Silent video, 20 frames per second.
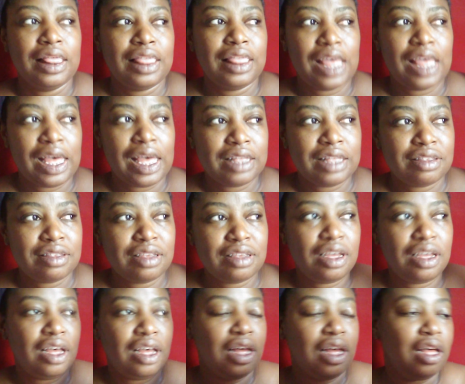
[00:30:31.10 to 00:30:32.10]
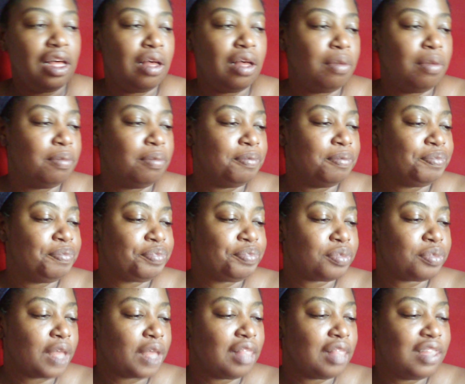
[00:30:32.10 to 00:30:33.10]
that.
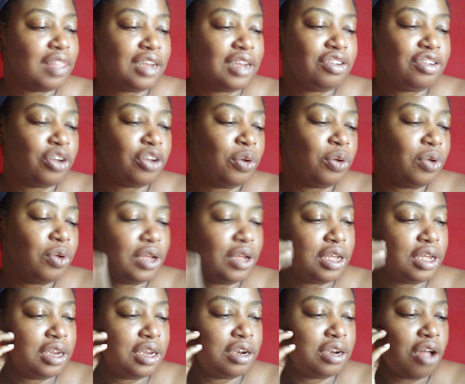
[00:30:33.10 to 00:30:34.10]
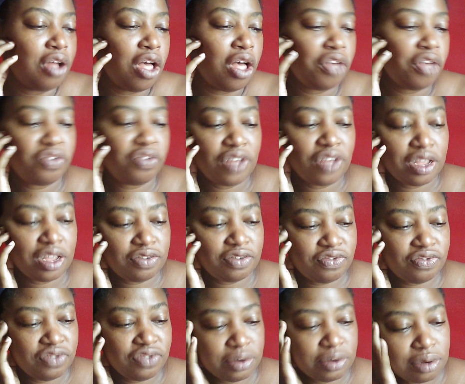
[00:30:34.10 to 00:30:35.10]
They don't hit it off at
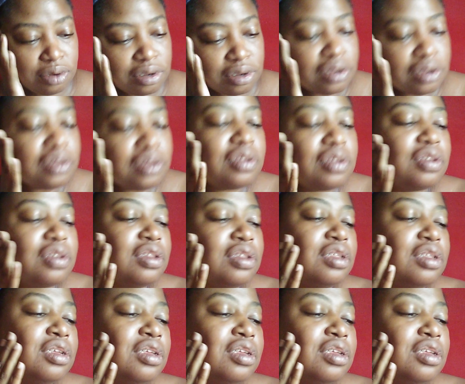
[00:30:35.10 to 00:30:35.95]
first,